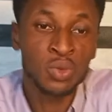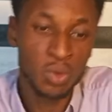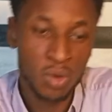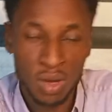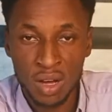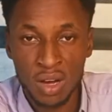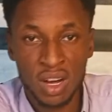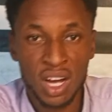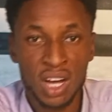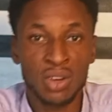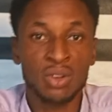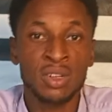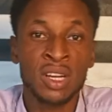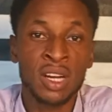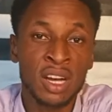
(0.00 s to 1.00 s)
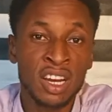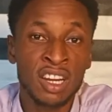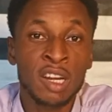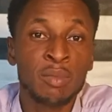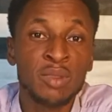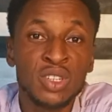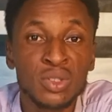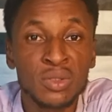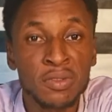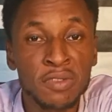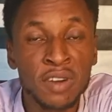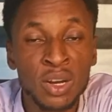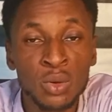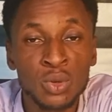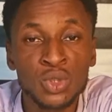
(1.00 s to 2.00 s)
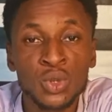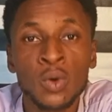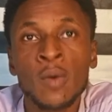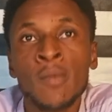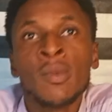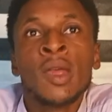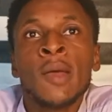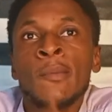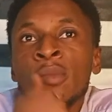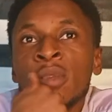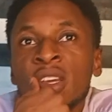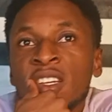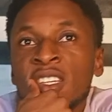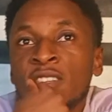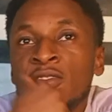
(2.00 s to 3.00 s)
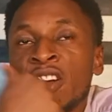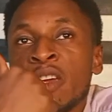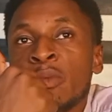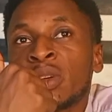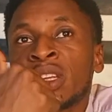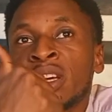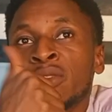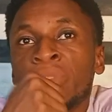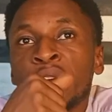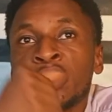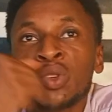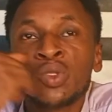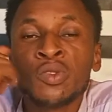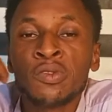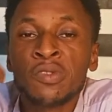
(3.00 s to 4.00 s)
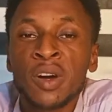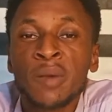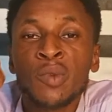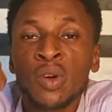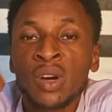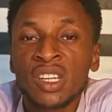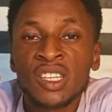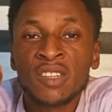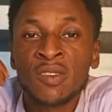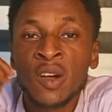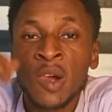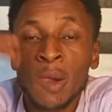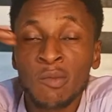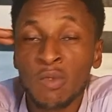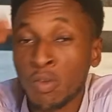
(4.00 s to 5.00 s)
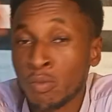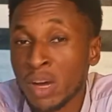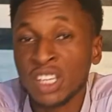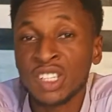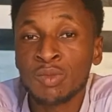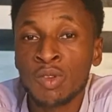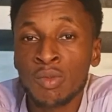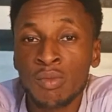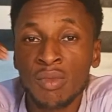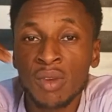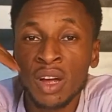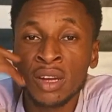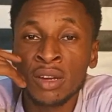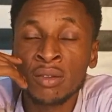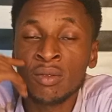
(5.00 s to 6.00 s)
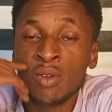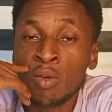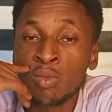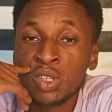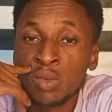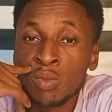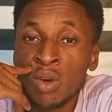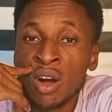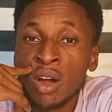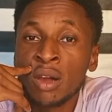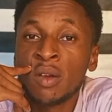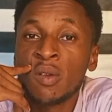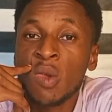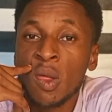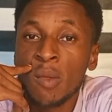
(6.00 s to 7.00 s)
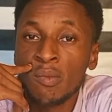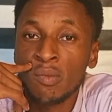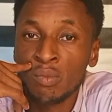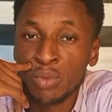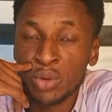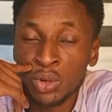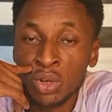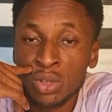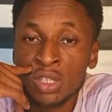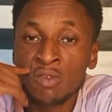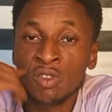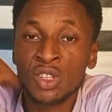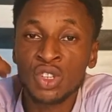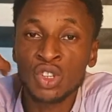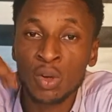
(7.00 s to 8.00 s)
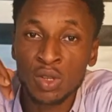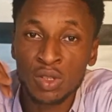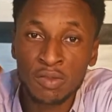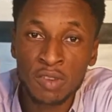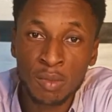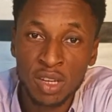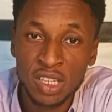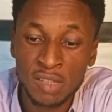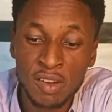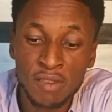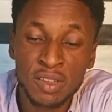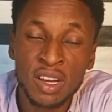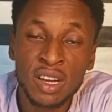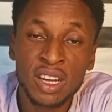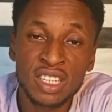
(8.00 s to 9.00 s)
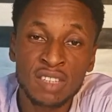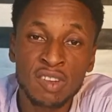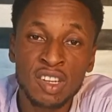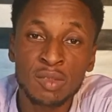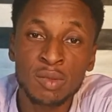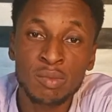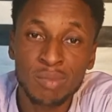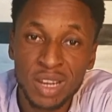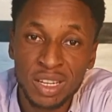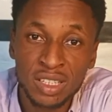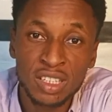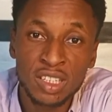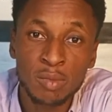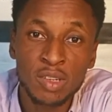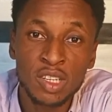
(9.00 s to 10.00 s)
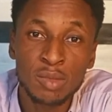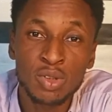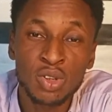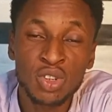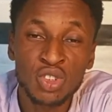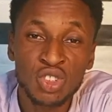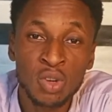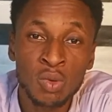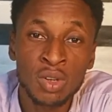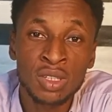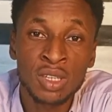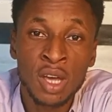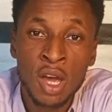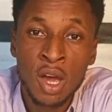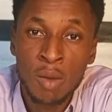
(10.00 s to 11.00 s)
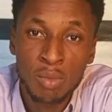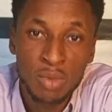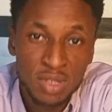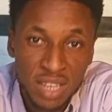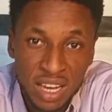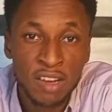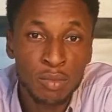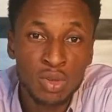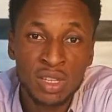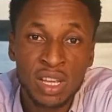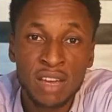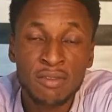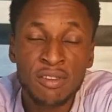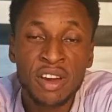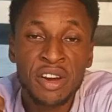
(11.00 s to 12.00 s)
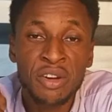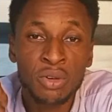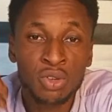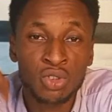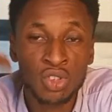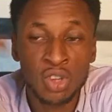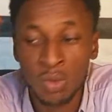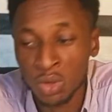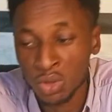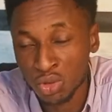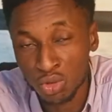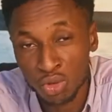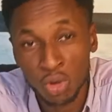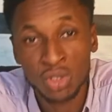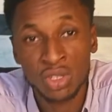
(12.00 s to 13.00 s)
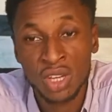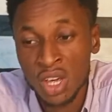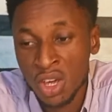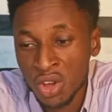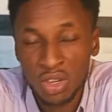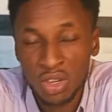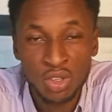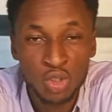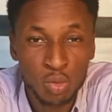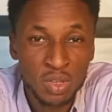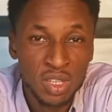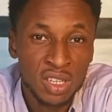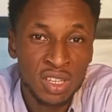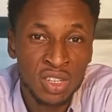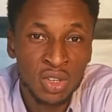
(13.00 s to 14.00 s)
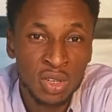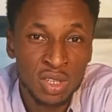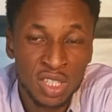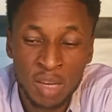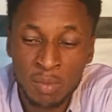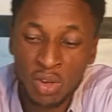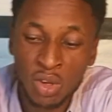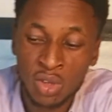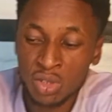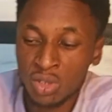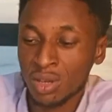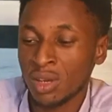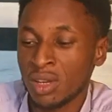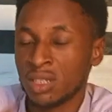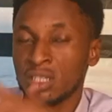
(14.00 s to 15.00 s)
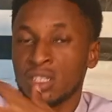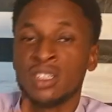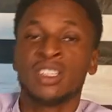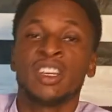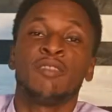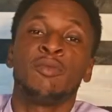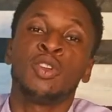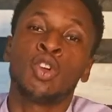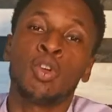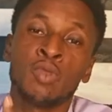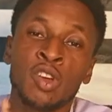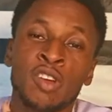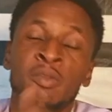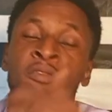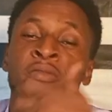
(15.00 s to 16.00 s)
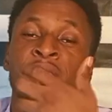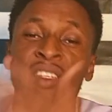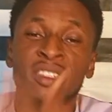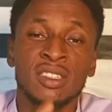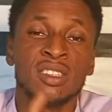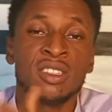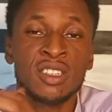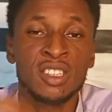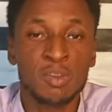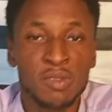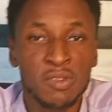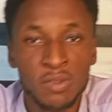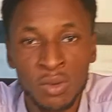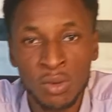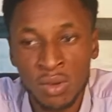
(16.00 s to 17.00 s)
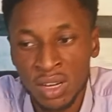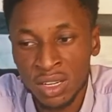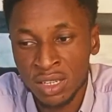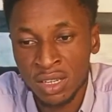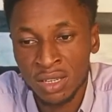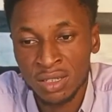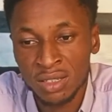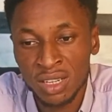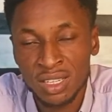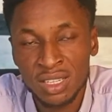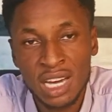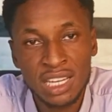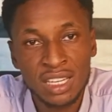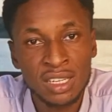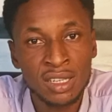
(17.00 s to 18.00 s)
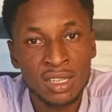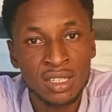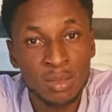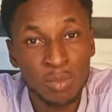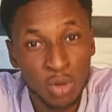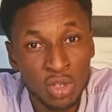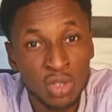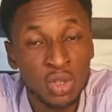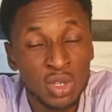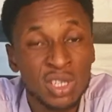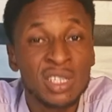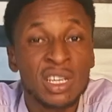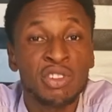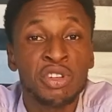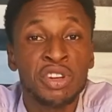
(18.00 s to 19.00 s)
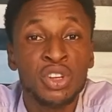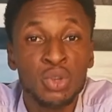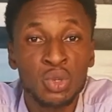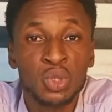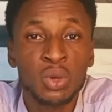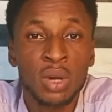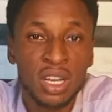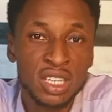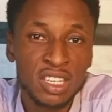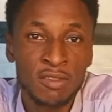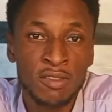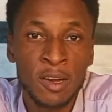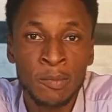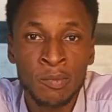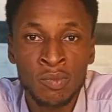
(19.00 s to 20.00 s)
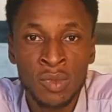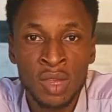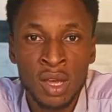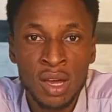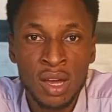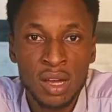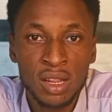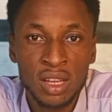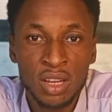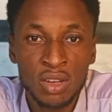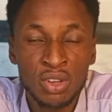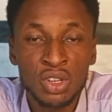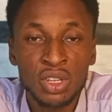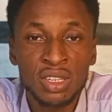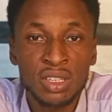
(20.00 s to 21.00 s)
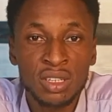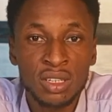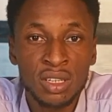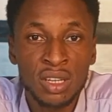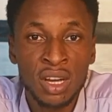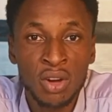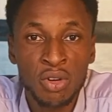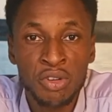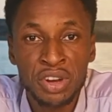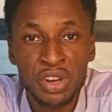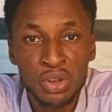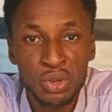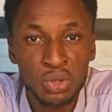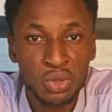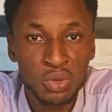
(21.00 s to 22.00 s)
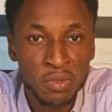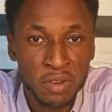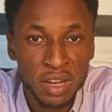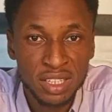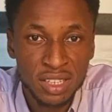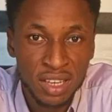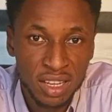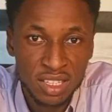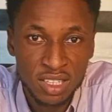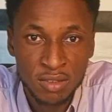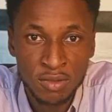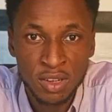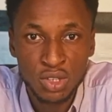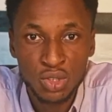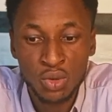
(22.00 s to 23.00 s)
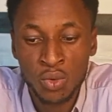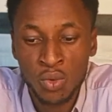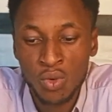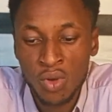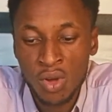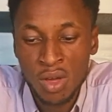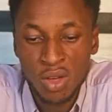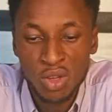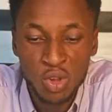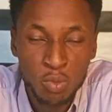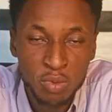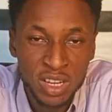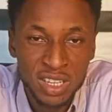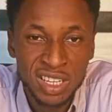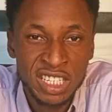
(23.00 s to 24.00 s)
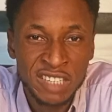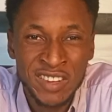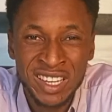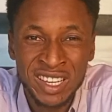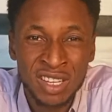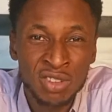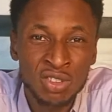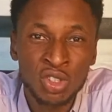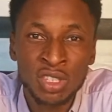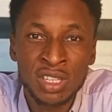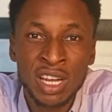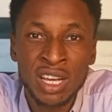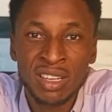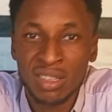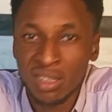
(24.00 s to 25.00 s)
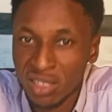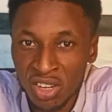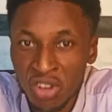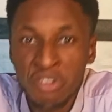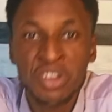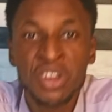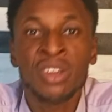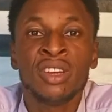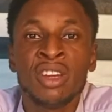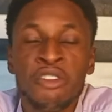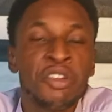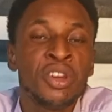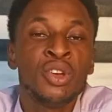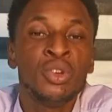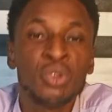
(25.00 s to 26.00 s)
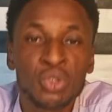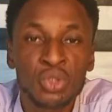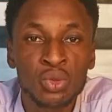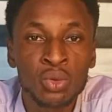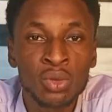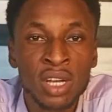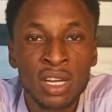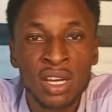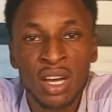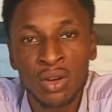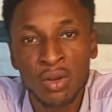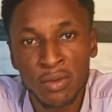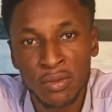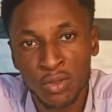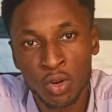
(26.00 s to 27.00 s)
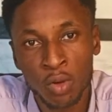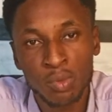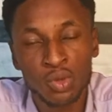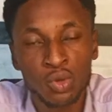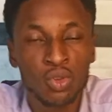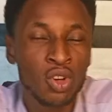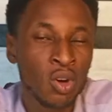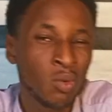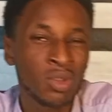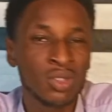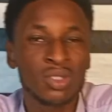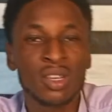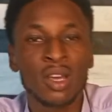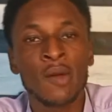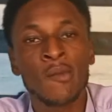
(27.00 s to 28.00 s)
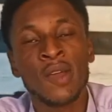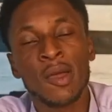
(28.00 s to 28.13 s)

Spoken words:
to another place to follow. So it's very important for you not to farm your cassava for maximum and optimal productivity. You don't want to farm cassava after cassava has been planted in place because you don't want cassava mosaic virus. You don't want rot to be seen in your stem because diseases have been coming. I've been fighting diseases before, and then there's high tendency because those diseases are already used to cassava. They are already used to fighting cassava. So you plant cassava again, it's just like they're already used to that kind of crop. So you don't want